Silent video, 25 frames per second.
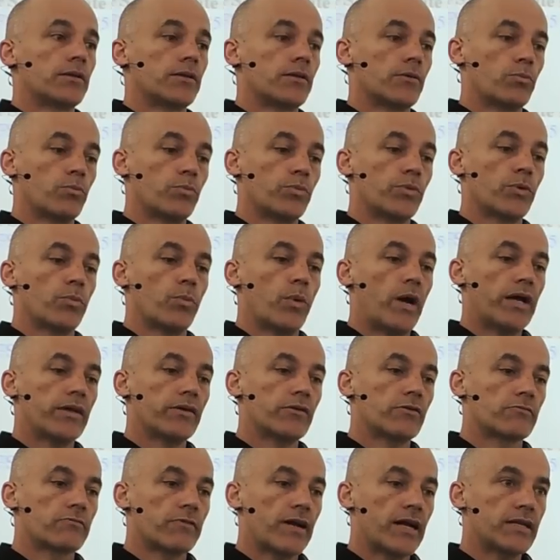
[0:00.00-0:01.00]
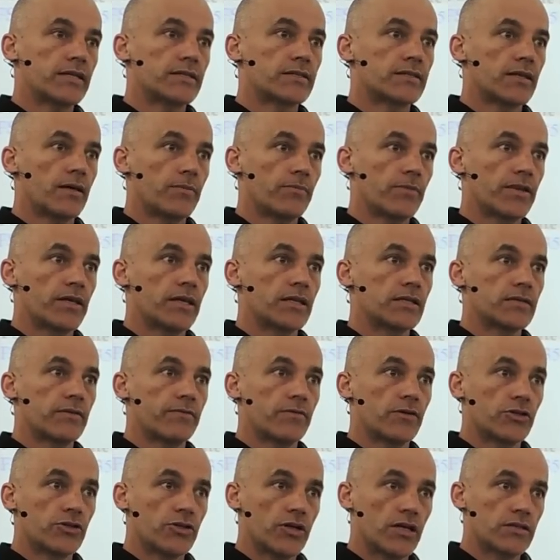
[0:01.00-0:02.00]
the, the way you arrange some things,
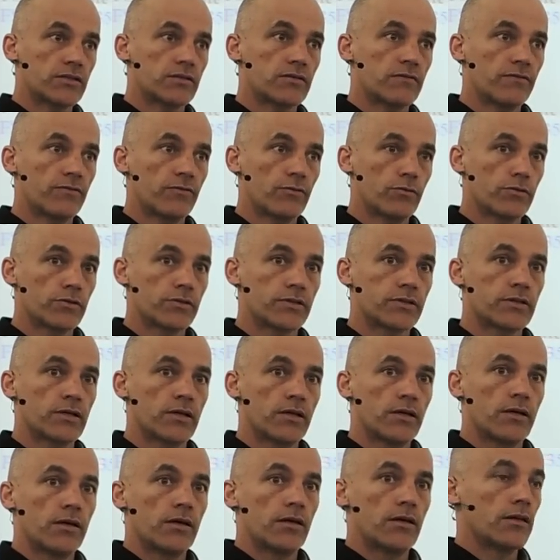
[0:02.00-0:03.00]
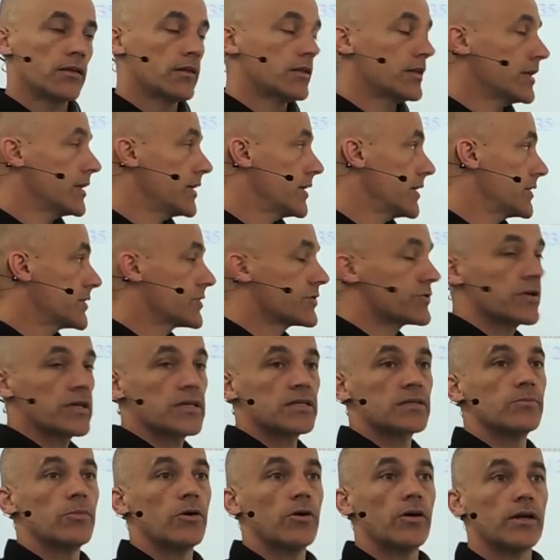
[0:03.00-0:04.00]
if you change the force, the
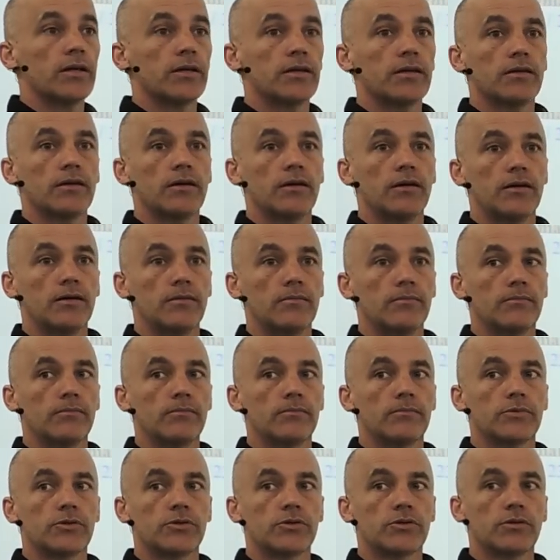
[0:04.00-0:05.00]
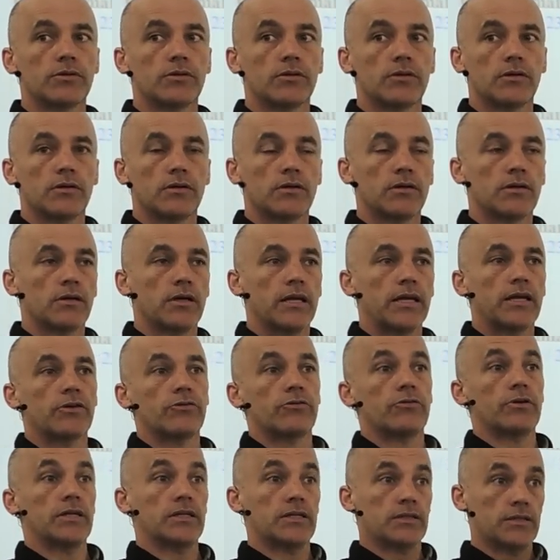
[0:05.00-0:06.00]
stress might um,
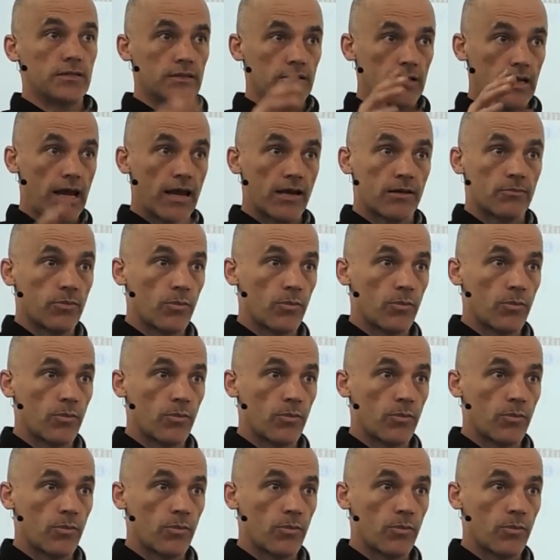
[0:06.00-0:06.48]
increase out